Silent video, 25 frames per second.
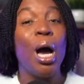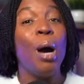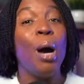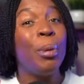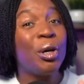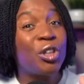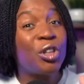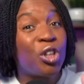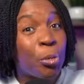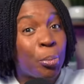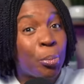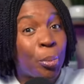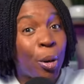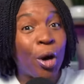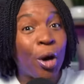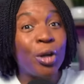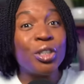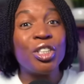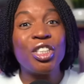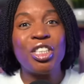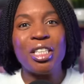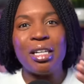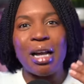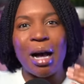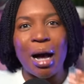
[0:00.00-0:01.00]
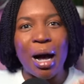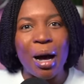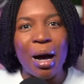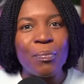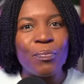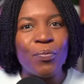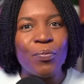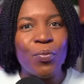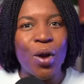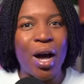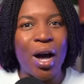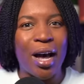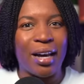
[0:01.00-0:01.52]
But the person
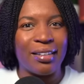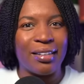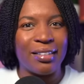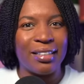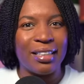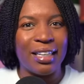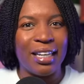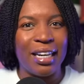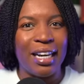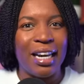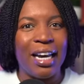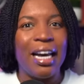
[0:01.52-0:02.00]
up front